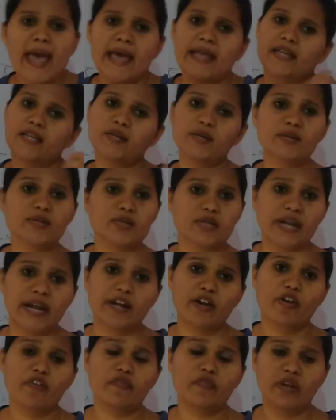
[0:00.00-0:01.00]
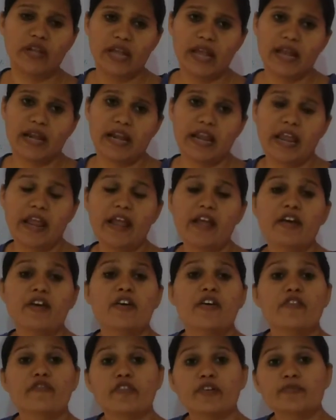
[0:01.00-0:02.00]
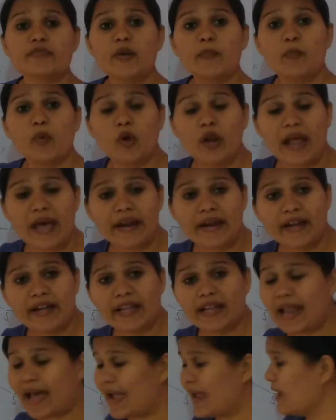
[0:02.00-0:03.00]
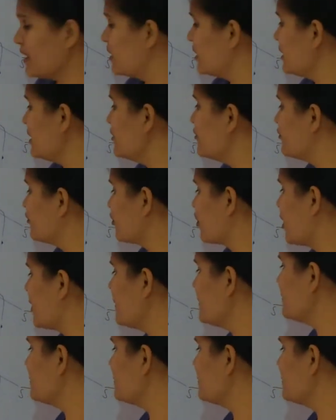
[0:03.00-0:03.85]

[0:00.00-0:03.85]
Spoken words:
new strand of DNA from the polarity like from